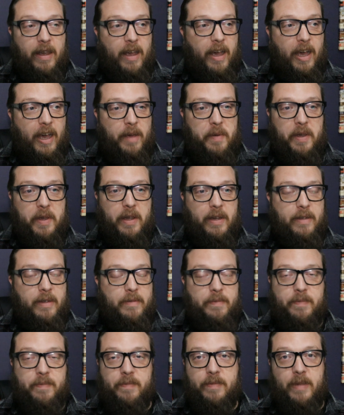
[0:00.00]
I
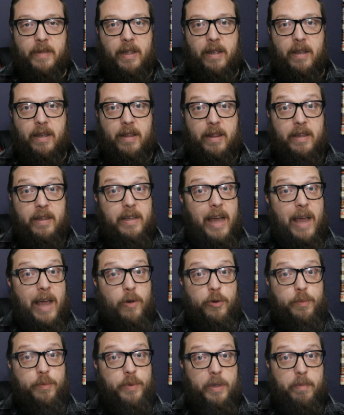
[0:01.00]
mean, the guy
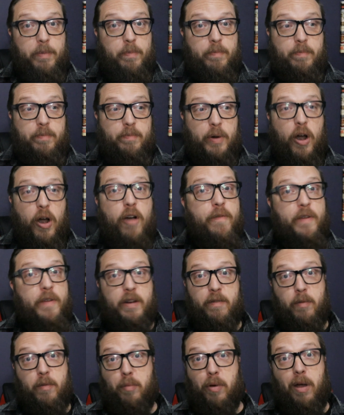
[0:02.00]
would be
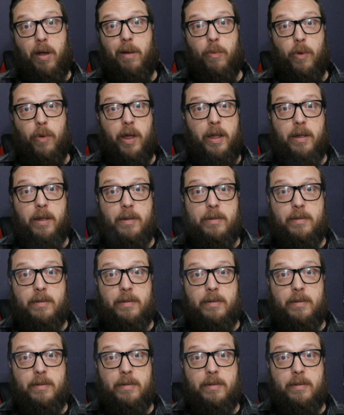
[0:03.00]
perfect for Broadway.